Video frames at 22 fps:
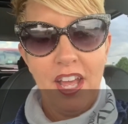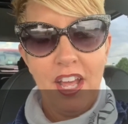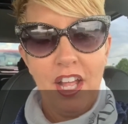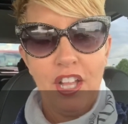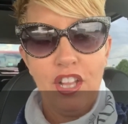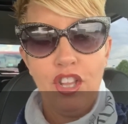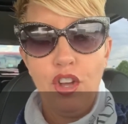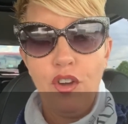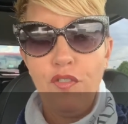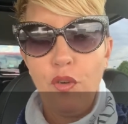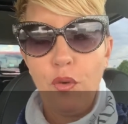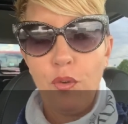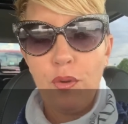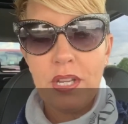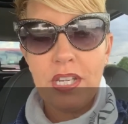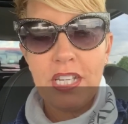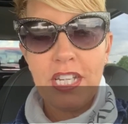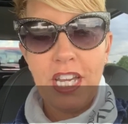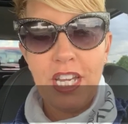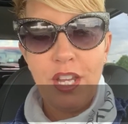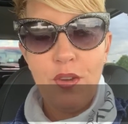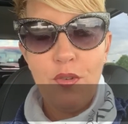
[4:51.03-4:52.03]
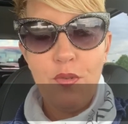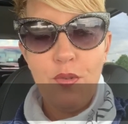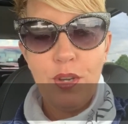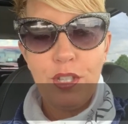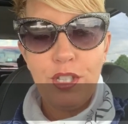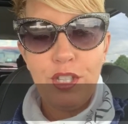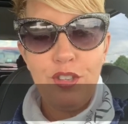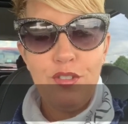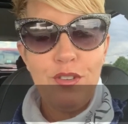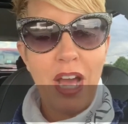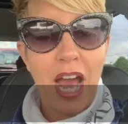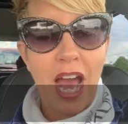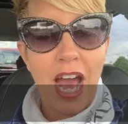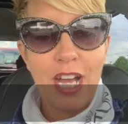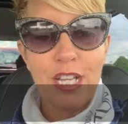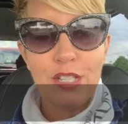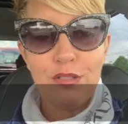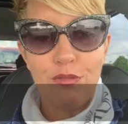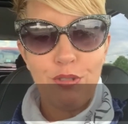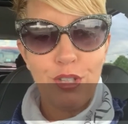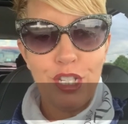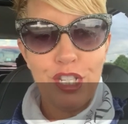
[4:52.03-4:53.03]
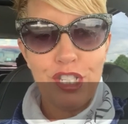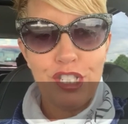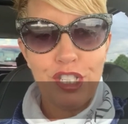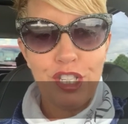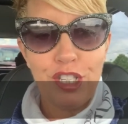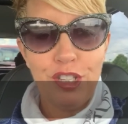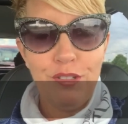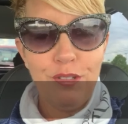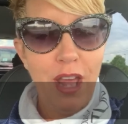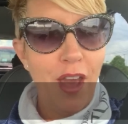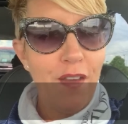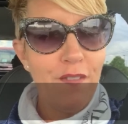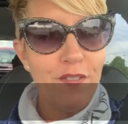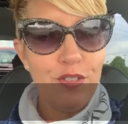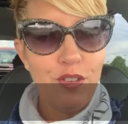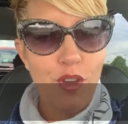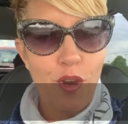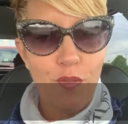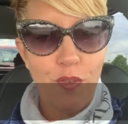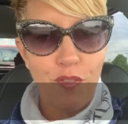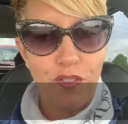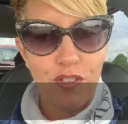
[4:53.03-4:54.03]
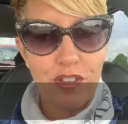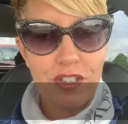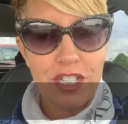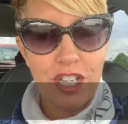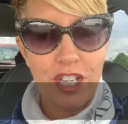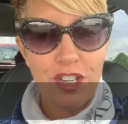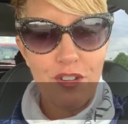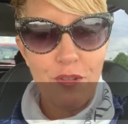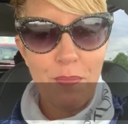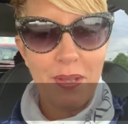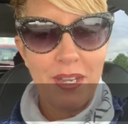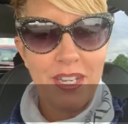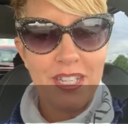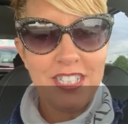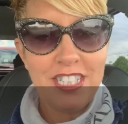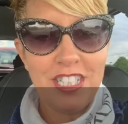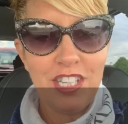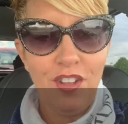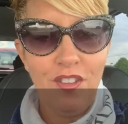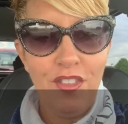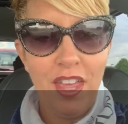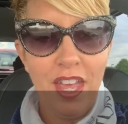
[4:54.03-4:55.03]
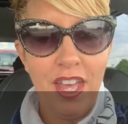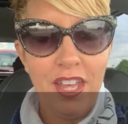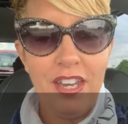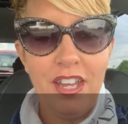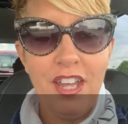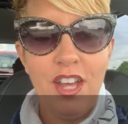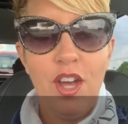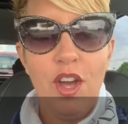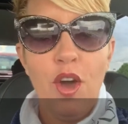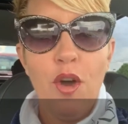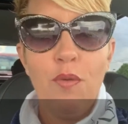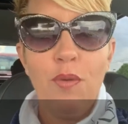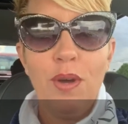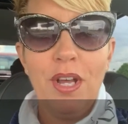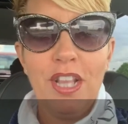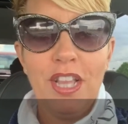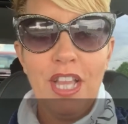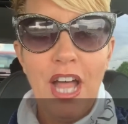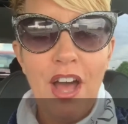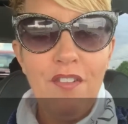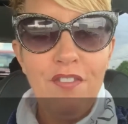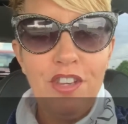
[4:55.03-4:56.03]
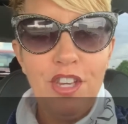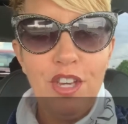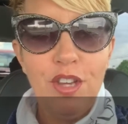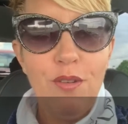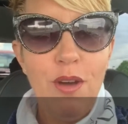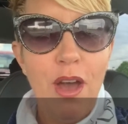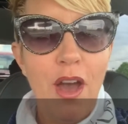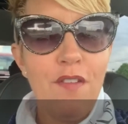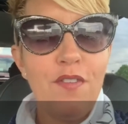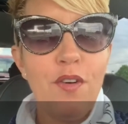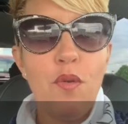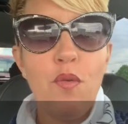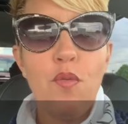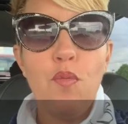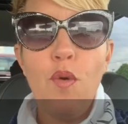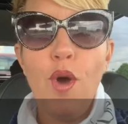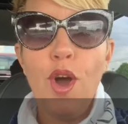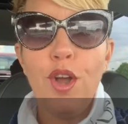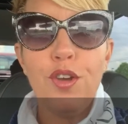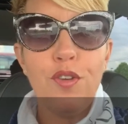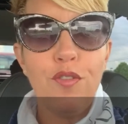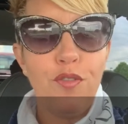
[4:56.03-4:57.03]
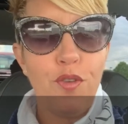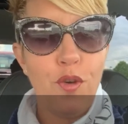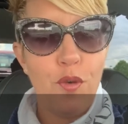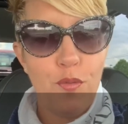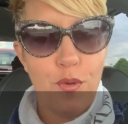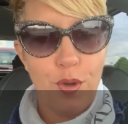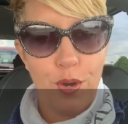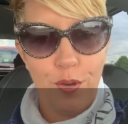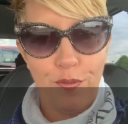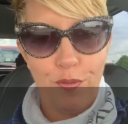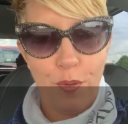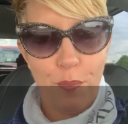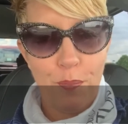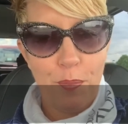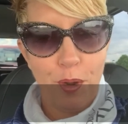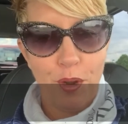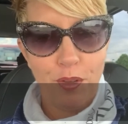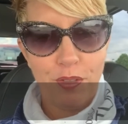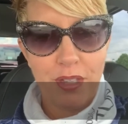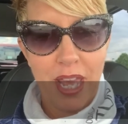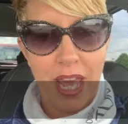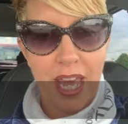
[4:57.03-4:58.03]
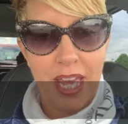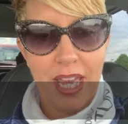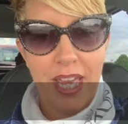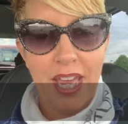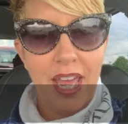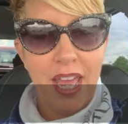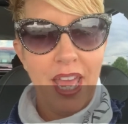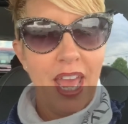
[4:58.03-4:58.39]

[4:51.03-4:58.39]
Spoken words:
Look forward to getting with you guys really soon, having you over for dinner. But until then, we love you. Have a wonderful, wonderful birthday.